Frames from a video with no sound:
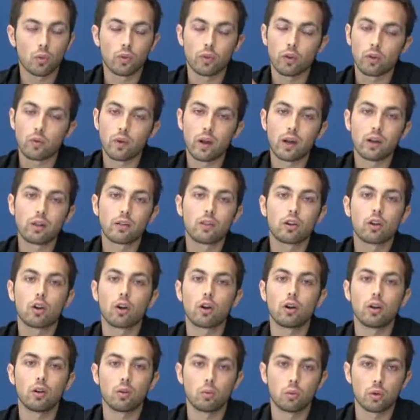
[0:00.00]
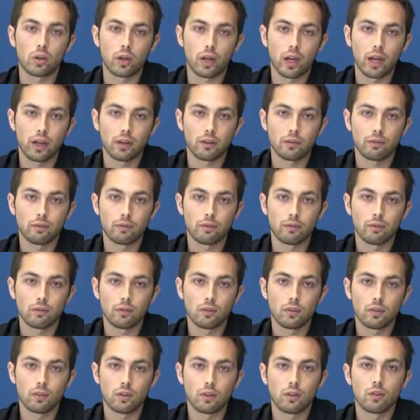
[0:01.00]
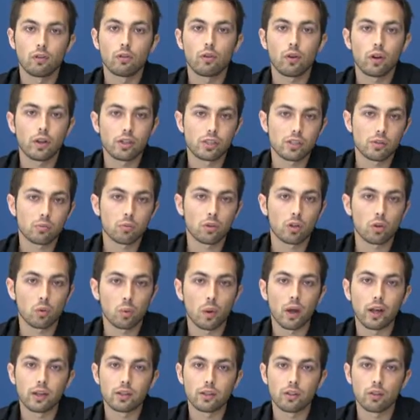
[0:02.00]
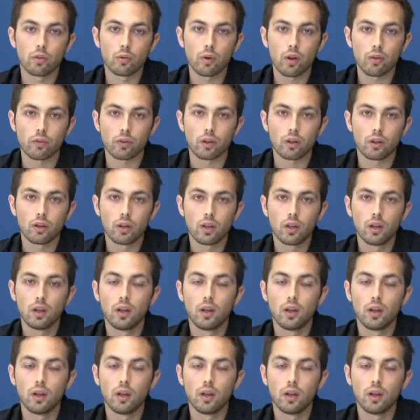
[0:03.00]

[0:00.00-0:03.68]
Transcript: the greater the current will get. In a very similar way to the river.